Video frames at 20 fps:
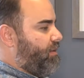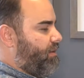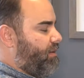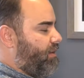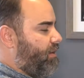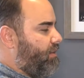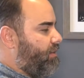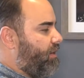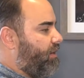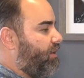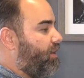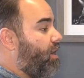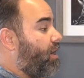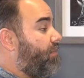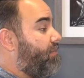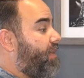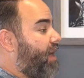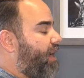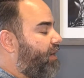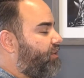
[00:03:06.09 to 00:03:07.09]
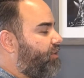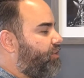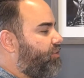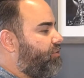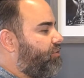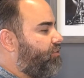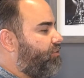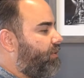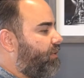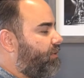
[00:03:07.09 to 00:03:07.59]
and then come back to
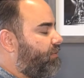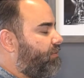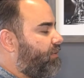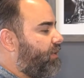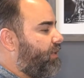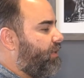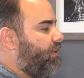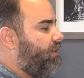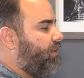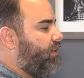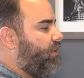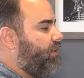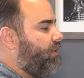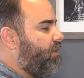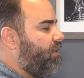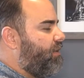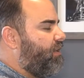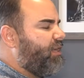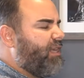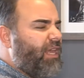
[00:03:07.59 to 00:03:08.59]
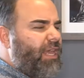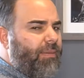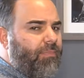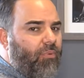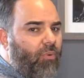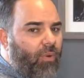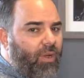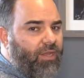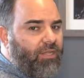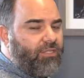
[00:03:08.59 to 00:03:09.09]
neutral. The key
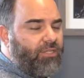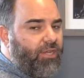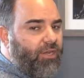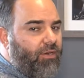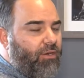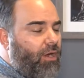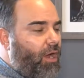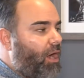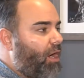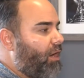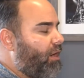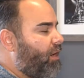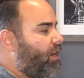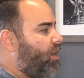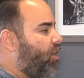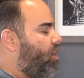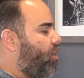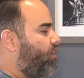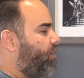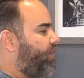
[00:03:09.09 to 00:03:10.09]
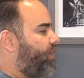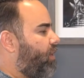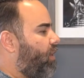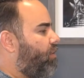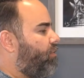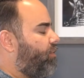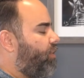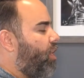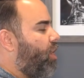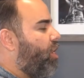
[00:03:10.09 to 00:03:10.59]
points here are we
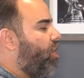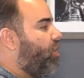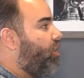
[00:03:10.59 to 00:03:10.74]
don't